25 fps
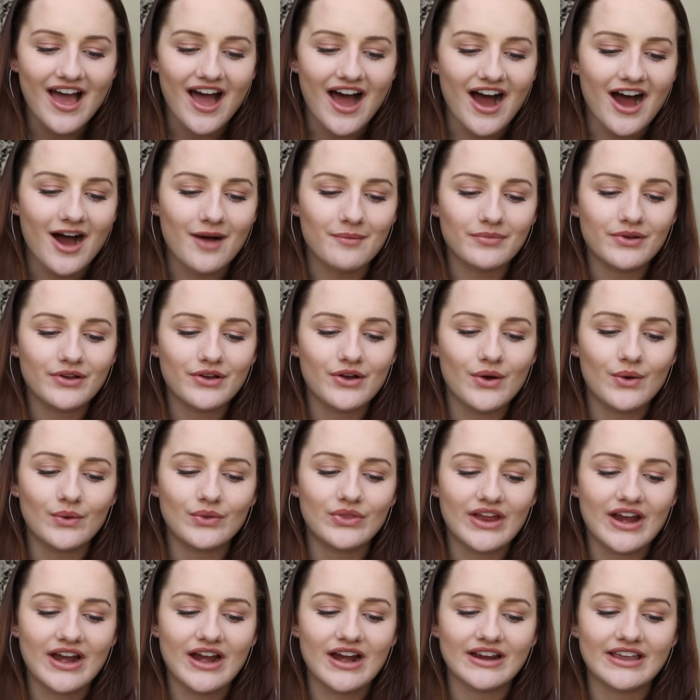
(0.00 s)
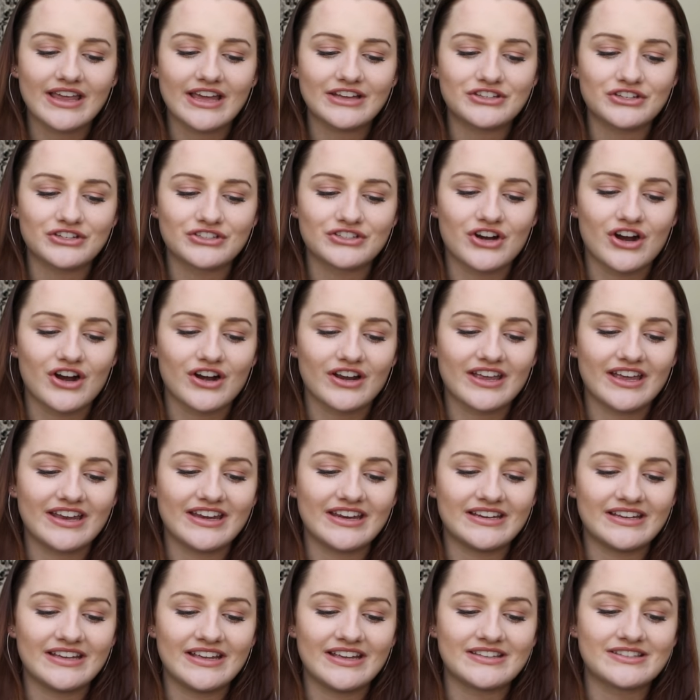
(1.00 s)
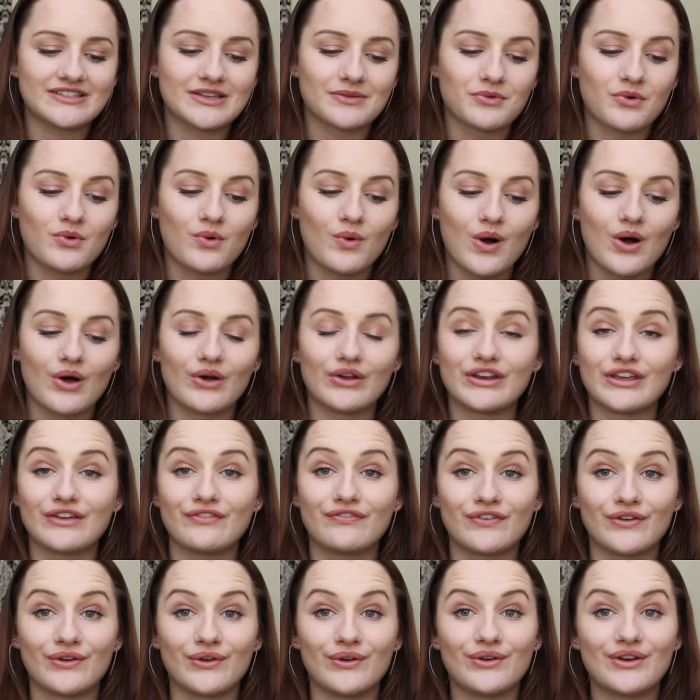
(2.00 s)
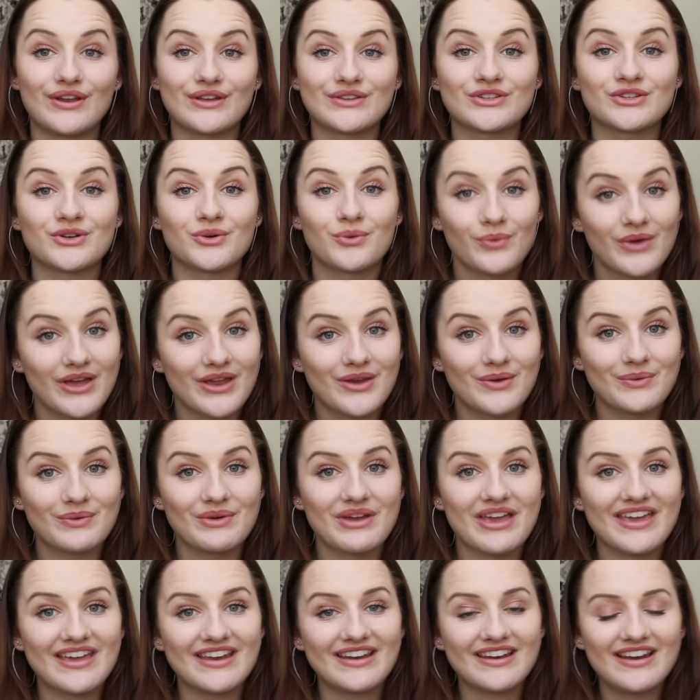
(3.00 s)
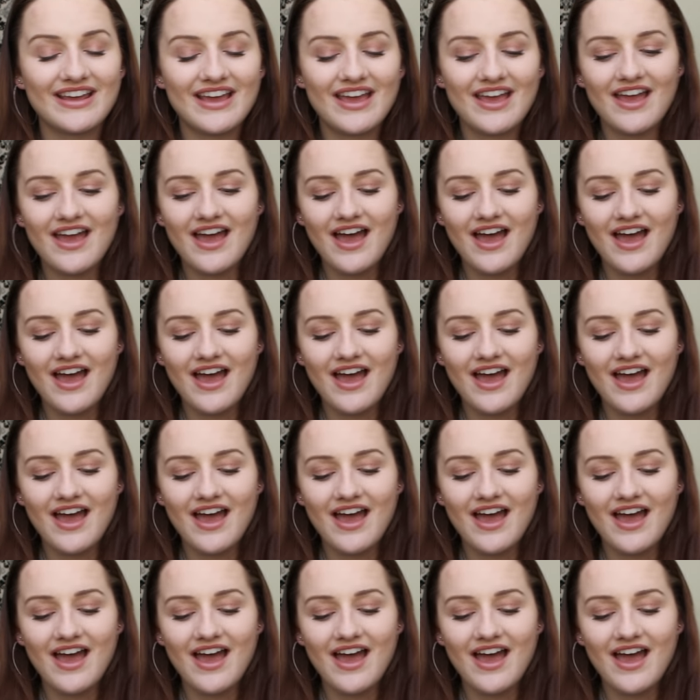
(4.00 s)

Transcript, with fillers: Um, go there, get your target, and eat some quality food. It's a win-win.